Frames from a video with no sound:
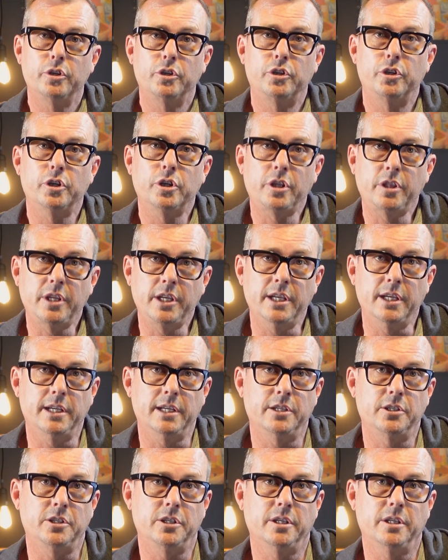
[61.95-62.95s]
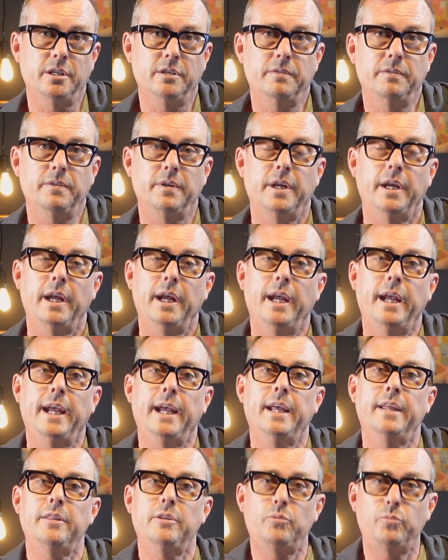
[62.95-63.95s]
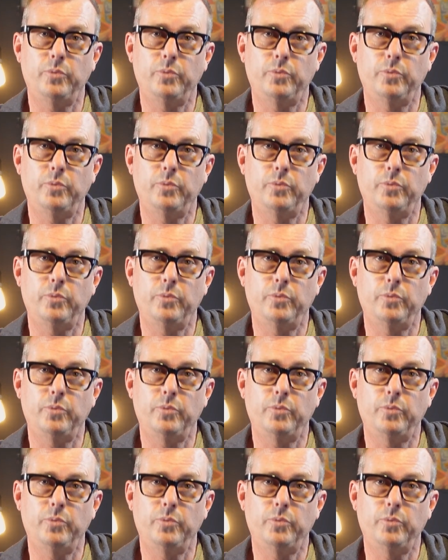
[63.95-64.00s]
took the initiative and the